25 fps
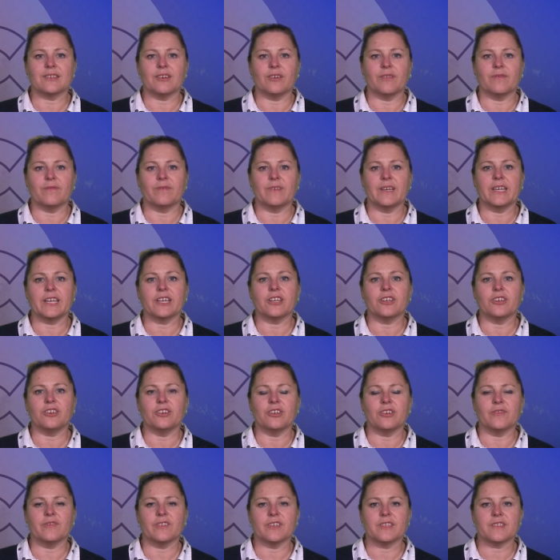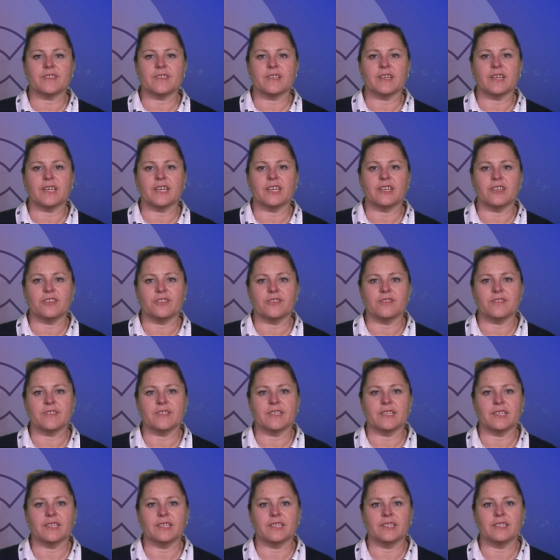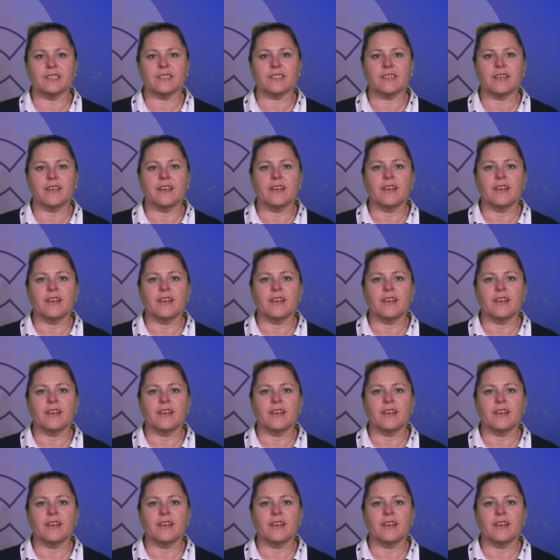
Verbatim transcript: of Lincoln University in New Zealand,